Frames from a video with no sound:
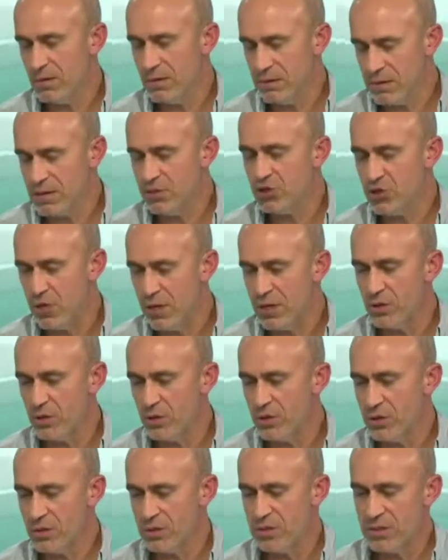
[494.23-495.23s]
This is
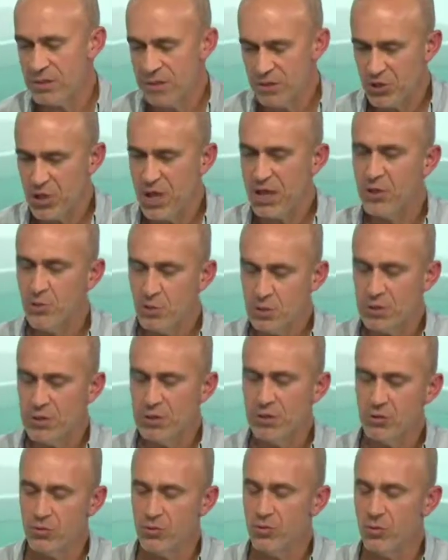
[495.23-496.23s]

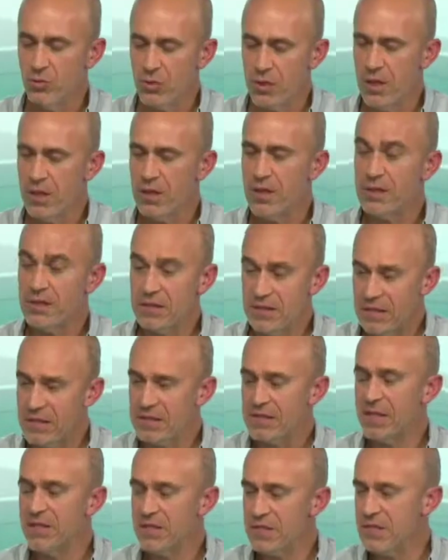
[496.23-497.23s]
genuinely true. It
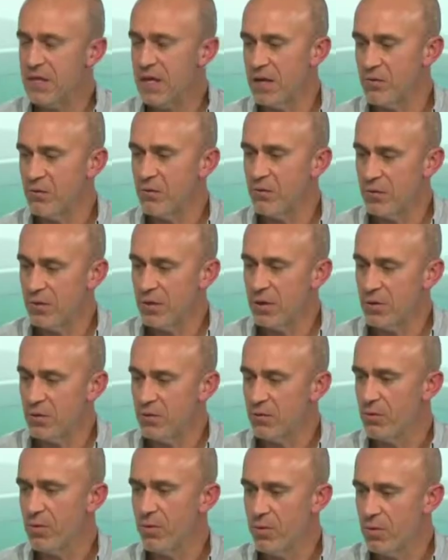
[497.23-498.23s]
leans on the side of
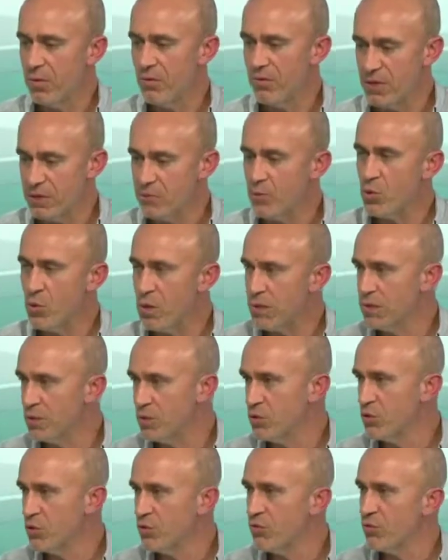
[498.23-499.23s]
Facebook
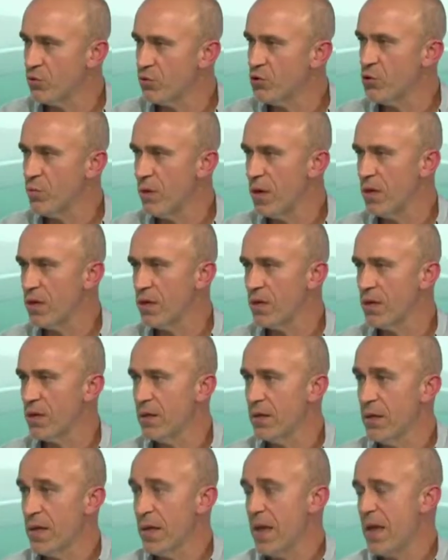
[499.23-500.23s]
wants to do good for humanity.
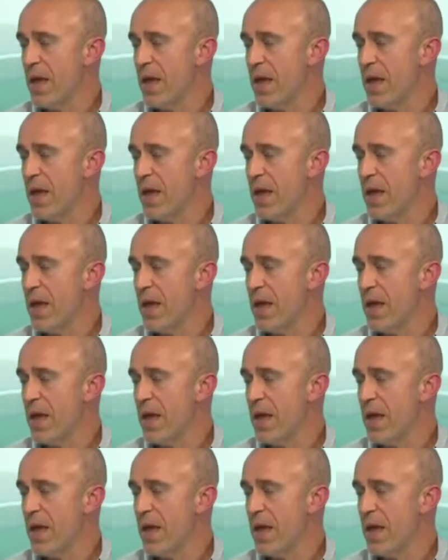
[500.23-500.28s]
